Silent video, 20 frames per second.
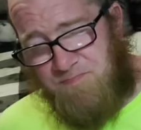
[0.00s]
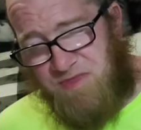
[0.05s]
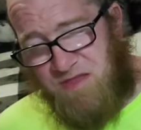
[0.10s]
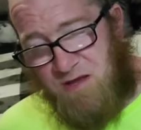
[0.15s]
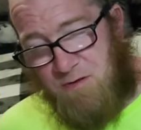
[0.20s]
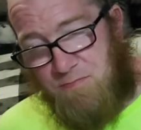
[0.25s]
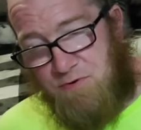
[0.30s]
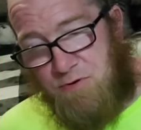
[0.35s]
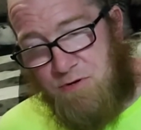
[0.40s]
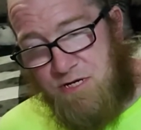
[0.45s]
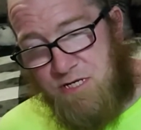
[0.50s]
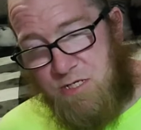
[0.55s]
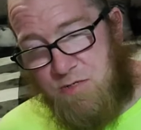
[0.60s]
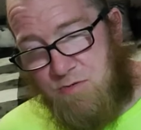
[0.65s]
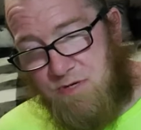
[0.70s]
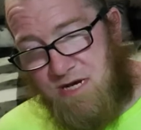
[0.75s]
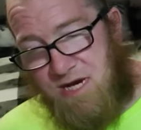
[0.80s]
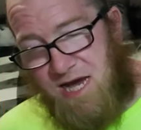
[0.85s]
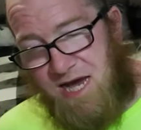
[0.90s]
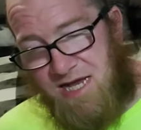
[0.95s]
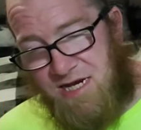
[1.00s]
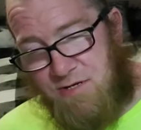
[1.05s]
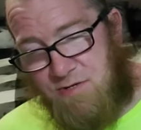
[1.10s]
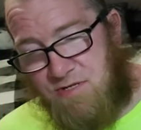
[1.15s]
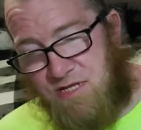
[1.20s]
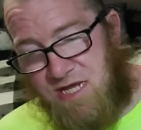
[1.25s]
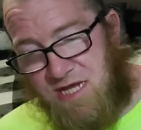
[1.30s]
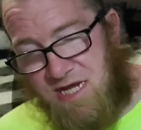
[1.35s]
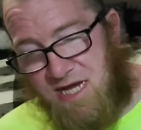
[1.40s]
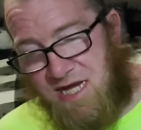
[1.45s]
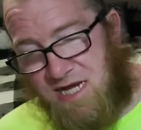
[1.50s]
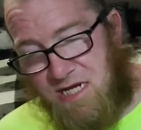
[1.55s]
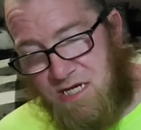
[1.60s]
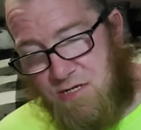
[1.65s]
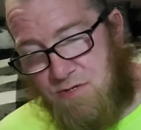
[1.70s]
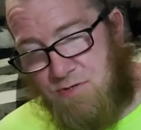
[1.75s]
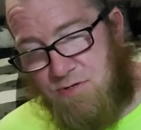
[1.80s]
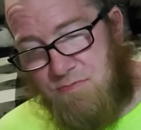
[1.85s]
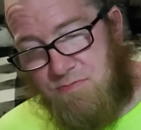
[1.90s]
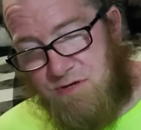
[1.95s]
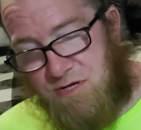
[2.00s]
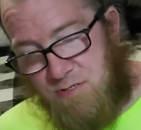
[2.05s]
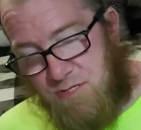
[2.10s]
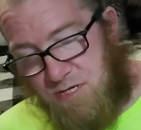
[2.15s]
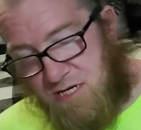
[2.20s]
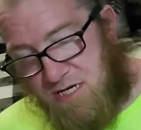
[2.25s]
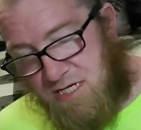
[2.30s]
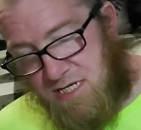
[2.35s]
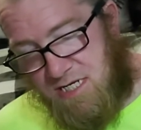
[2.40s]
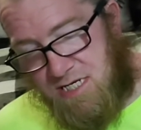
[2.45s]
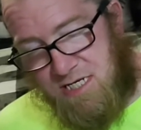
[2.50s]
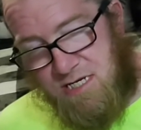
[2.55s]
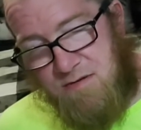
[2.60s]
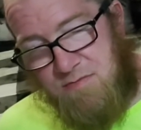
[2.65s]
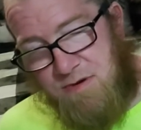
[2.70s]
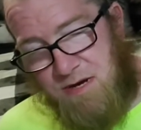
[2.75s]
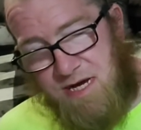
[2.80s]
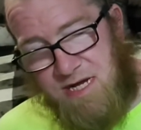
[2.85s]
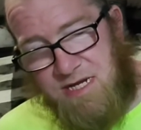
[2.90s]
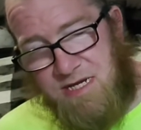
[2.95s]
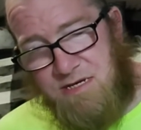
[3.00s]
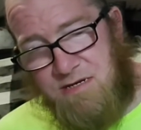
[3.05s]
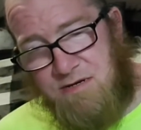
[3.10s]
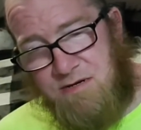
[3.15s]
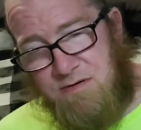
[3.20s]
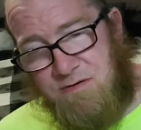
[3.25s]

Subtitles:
a point to where I don't think I can do it. But if you listen to your body,